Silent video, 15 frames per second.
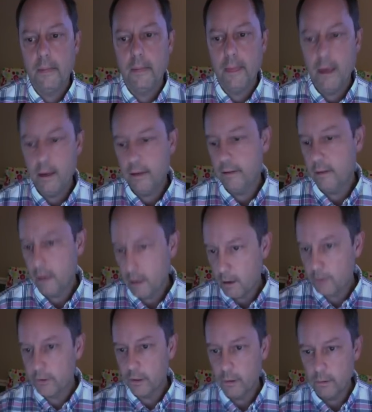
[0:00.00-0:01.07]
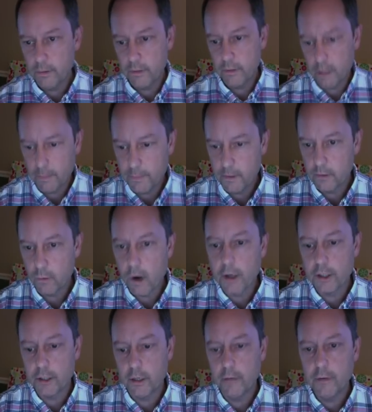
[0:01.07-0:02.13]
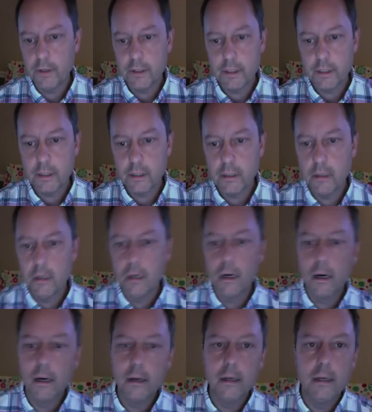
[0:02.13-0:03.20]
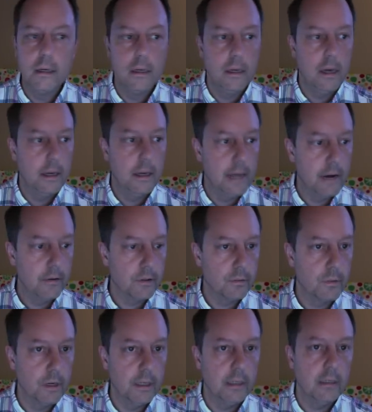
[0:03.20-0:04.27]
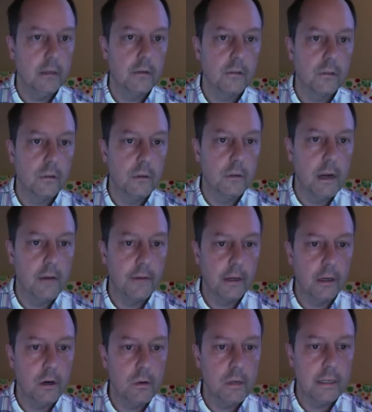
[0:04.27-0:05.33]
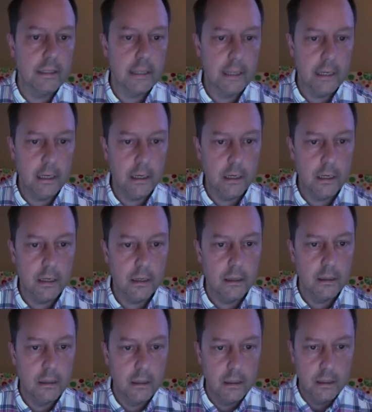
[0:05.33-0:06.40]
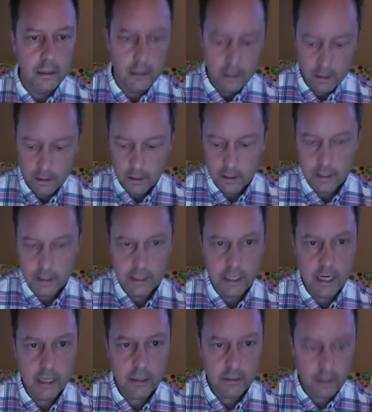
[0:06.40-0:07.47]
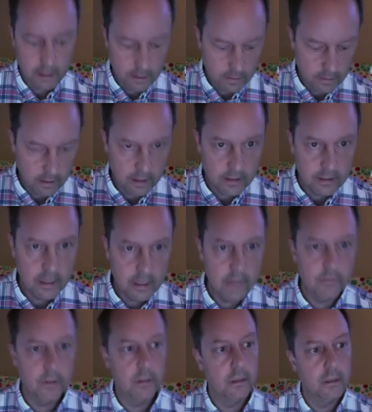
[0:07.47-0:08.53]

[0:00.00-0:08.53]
and, and also set up this watch service. Uh, and now it's running. So now if I go into here uh, and I change things and I save it,